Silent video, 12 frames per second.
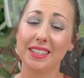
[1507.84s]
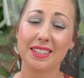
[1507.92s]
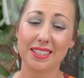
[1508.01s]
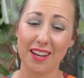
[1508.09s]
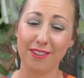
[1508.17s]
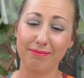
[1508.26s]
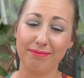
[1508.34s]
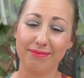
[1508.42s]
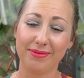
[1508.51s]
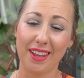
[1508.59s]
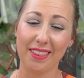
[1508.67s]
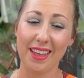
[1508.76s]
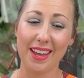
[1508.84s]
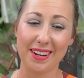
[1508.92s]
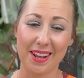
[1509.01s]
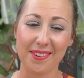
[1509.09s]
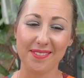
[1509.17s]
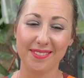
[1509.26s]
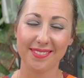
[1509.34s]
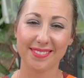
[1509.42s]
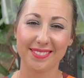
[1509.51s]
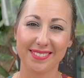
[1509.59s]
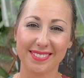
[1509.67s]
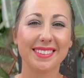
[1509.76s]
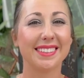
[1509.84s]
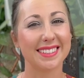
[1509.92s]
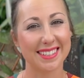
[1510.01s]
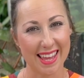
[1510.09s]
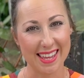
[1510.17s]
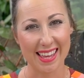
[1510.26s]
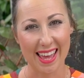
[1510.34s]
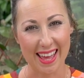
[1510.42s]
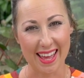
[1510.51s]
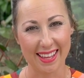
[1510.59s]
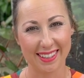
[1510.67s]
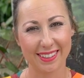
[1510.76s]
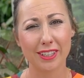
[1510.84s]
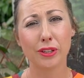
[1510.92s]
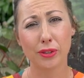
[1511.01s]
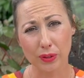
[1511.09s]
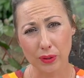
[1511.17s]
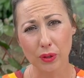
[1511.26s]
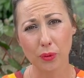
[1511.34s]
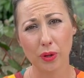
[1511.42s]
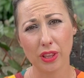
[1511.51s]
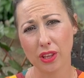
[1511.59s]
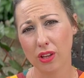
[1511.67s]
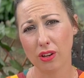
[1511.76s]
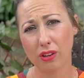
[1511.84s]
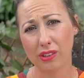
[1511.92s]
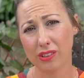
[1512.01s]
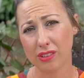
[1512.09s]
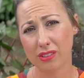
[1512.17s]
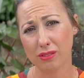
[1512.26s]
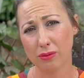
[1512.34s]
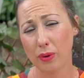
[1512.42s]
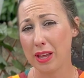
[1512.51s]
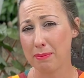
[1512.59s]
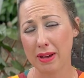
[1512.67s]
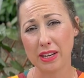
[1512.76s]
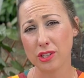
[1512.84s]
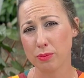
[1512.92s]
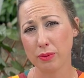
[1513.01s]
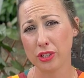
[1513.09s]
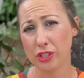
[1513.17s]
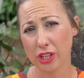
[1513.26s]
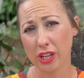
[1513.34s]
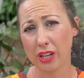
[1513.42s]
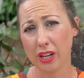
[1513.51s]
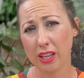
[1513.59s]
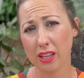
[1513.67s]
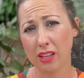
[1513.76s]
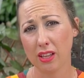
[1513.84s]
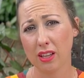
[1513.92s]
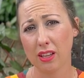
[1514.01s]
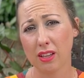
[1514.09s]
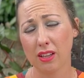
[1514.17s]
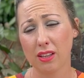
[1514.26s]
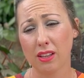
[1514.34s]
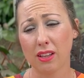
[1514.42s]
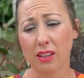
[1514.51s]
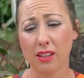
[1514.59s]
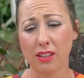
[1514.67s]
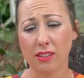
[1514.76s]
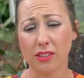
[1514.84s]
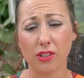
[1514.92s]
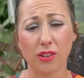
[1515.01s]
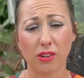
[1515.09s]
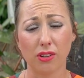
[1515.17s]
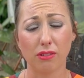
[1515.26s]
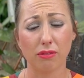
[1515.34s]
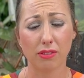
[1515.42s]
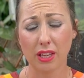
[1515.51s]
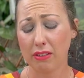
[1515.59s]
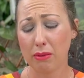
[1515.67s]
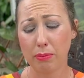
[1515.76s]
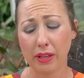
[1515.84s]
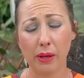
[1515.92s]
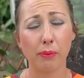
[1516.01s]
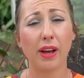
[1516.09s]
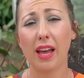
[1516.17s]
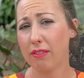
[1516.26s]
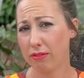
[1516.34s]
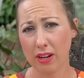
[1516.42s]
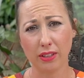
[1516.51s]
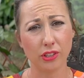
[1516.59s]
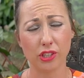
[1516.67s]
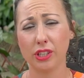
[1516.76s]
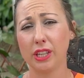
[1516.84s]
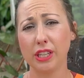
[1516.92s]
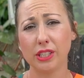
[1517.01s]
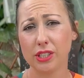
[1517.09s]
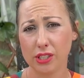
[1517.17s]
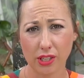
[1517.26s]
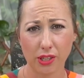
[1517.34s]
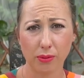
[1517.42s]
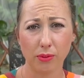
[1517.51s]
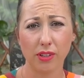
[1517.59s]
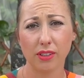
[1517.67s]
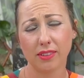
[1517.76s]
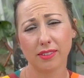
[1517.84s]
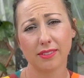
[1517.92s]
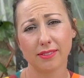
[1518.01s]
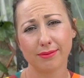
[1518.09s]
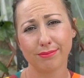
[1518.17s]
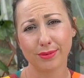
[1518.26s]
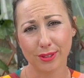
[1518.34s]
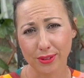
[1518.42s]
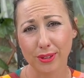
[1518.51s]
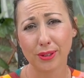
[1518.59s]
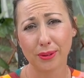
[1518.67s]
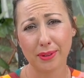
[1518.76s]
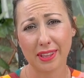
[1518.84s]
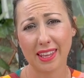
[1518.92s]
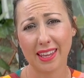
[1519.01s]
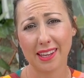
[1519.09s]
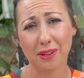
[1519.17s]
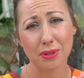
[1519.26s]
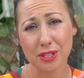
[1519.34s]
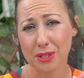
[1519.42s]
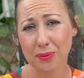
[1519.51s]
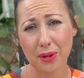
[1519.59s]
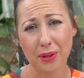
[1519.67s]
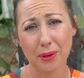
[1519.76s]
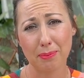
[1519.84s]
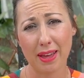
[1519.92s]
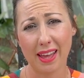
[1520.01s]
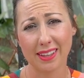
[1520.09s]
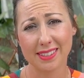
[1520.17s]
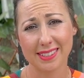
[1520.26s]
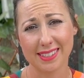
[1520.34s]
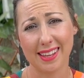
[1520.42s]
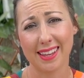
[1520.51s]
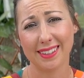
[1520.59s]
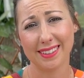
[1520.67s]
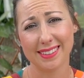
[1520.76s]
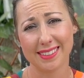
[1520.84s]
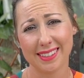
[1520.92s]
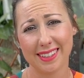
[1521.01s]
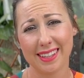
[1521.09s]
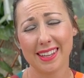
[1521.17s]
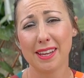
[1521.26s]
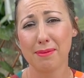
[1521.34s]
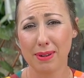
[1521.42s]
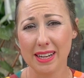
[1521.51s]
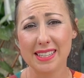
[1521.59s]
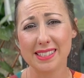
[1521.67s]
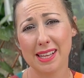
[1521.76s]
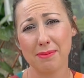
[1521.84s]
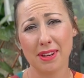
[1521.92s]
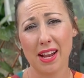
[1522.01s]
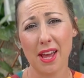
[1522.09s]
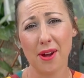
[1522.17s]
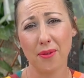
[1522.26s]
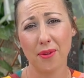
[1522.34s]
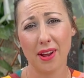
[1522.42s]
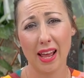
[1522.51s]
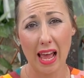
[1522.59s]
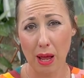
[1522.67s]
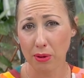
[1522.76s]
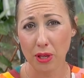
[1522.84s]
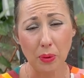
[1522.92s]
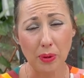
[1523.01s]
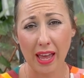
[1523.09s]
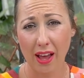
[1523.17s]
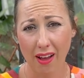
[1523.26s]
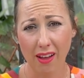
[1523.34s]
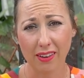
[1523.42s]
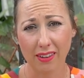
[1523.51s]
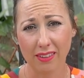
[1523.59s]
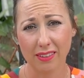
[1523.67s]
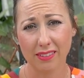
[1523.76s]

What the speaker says: So, on that note, take care. Good luck with your weight management journey and your therapy and whatever else you need to do. Good luck with it. I wish you all the best, and please let me know how you get on.